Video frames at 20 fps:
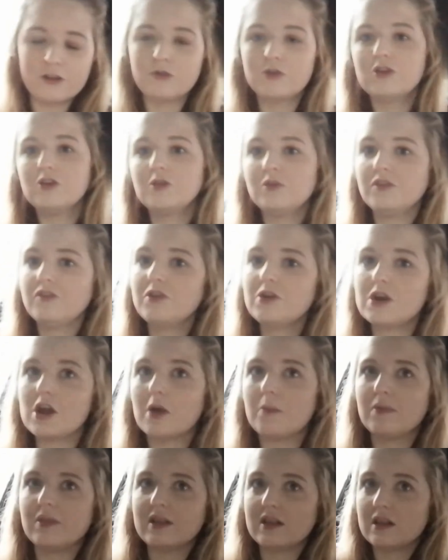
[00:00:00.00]
so I don't know if you know,
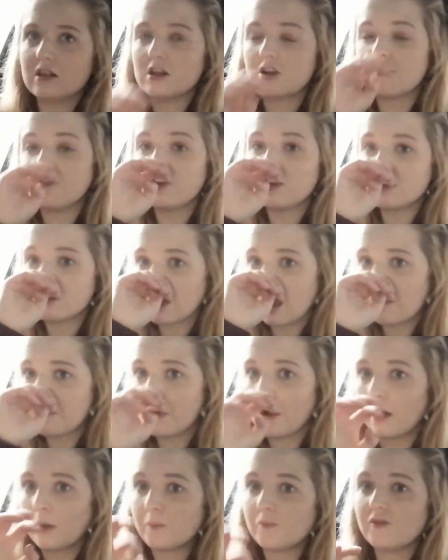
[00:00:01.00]
but this is the first time
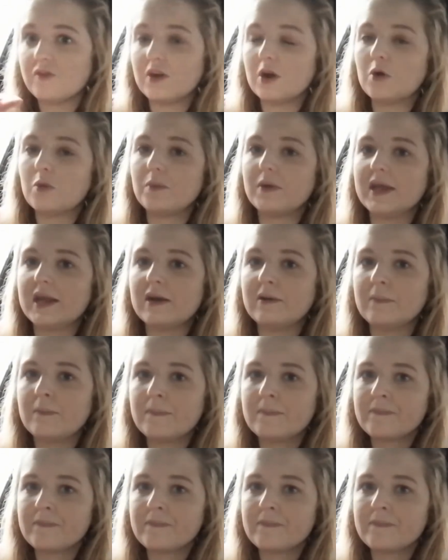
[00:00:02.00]
I'm filming